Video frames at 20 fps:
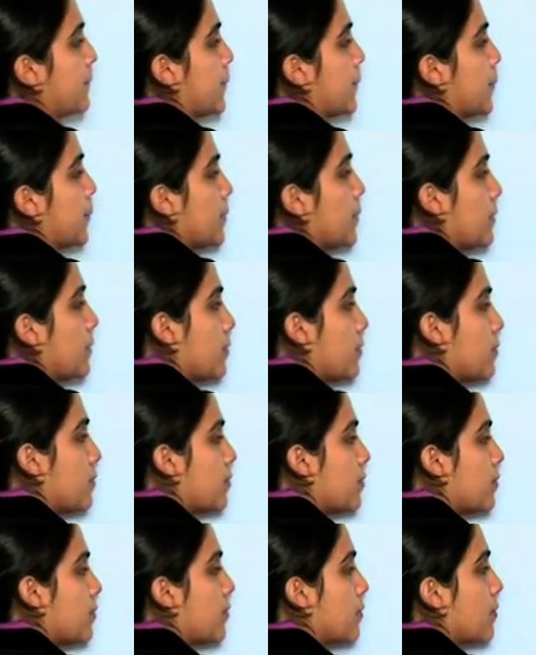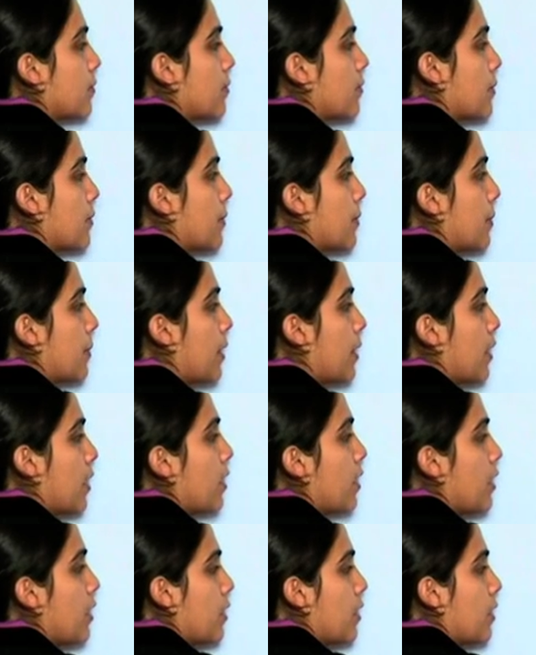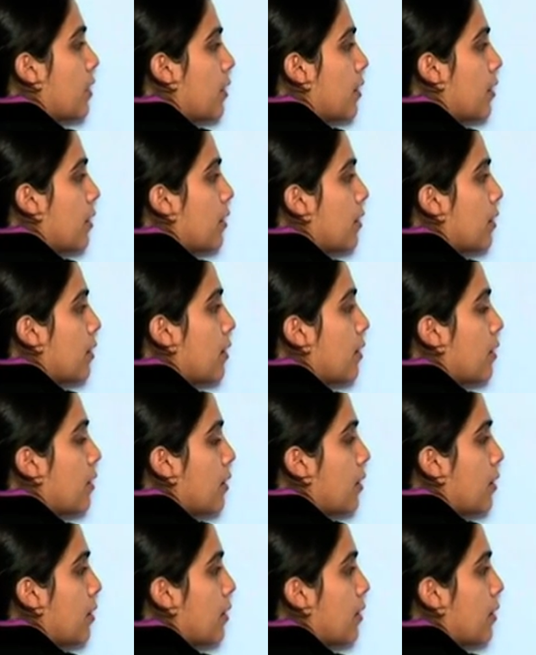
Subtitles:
[no speech]